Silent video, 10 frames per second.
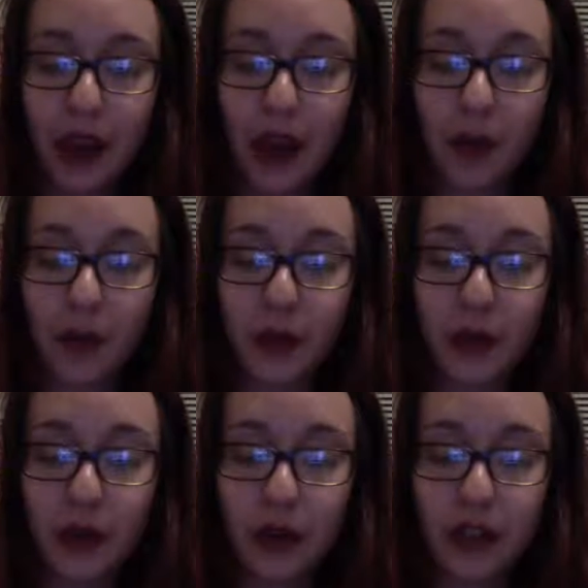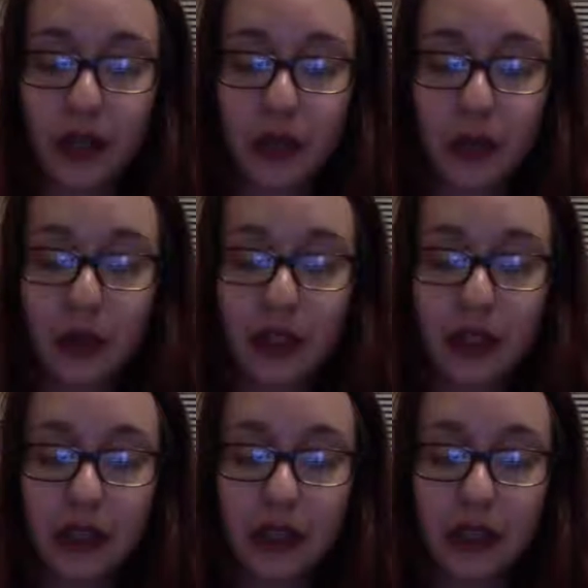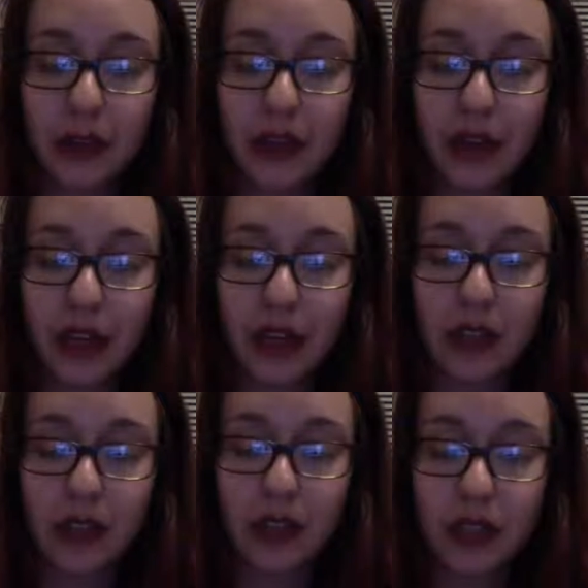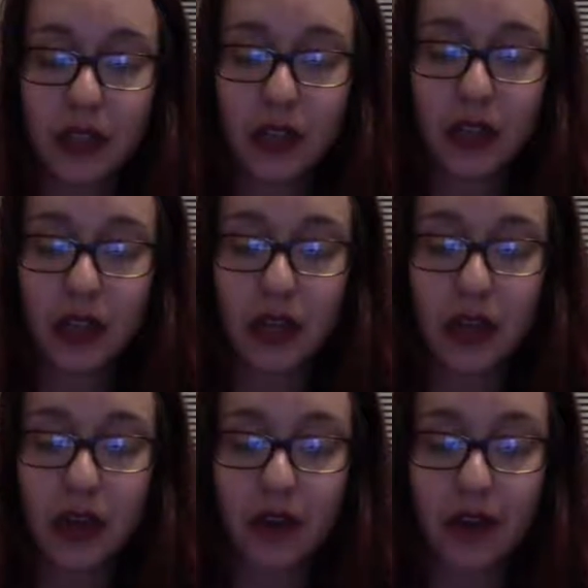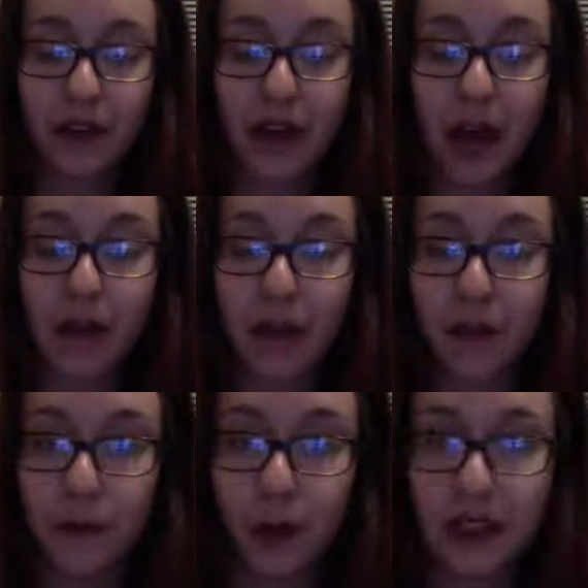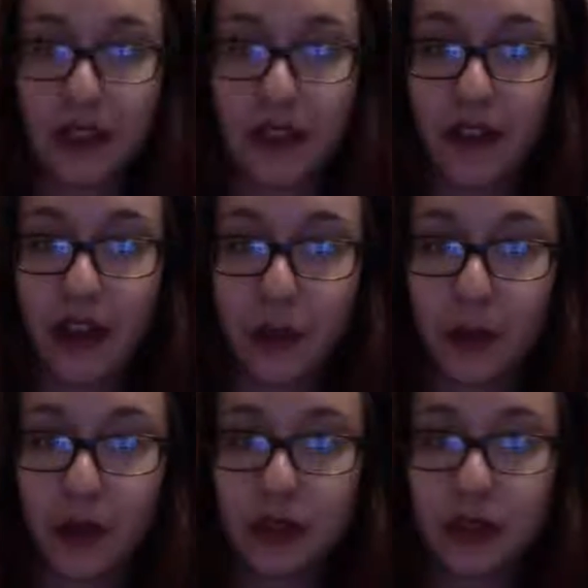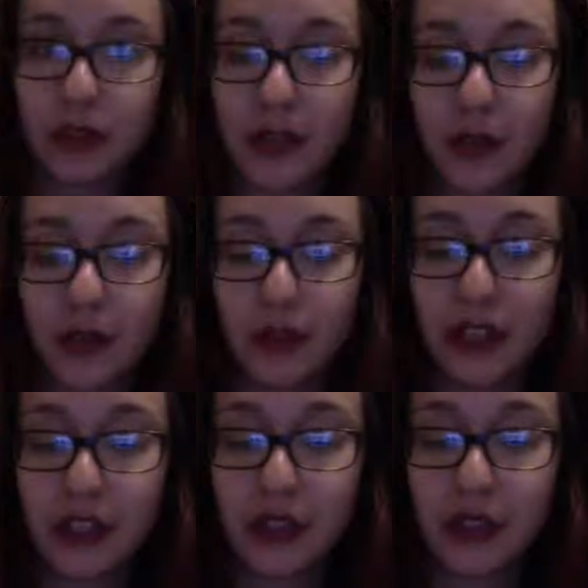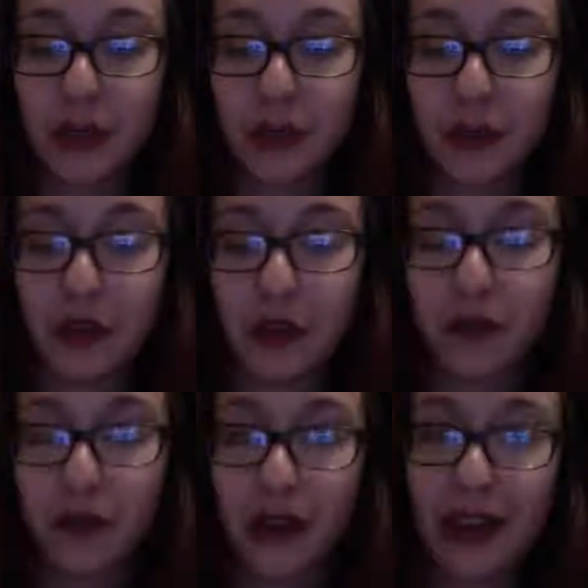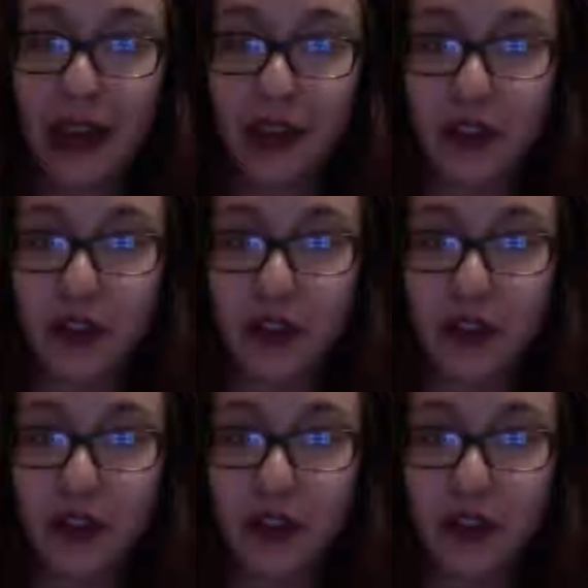You can also limit the amount of time that the form is available to be completed, so that would be good for like extra